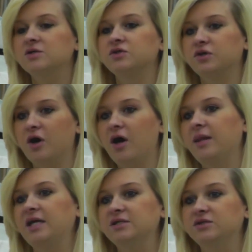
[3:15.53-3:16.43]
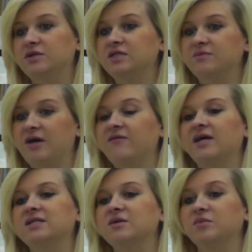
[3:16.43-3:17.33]
So the online students might
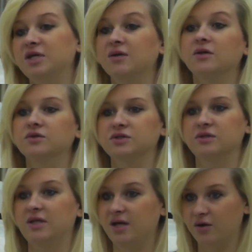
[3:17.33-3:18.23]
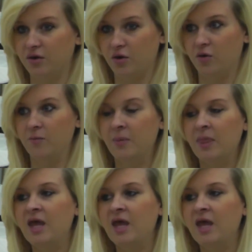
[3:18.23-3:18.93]
find something closer to their home.